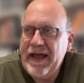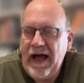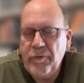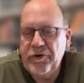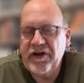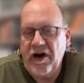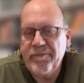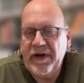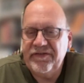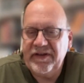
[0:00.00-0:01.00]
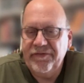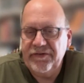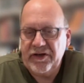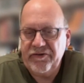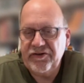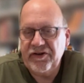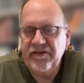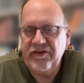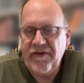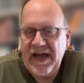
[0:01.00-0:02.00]
I, I would regard myself as a
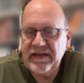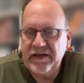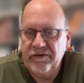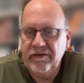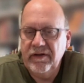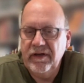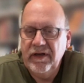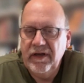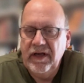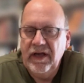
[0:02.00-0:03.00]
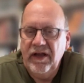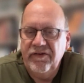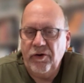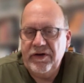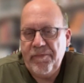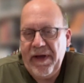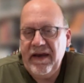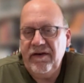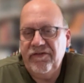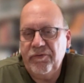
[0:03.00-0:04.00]
Christian as a radical. So it
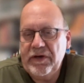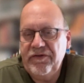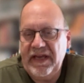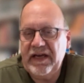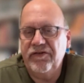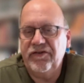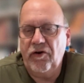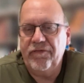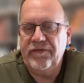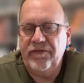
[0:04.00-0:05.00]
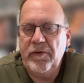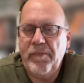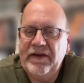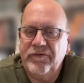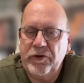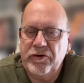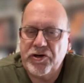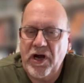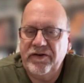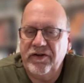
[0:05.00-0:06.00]
depends. When you say conservative, it depends what
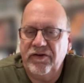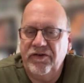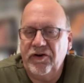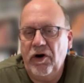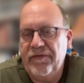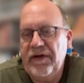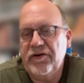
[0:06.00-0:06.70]
you're trying to conserve.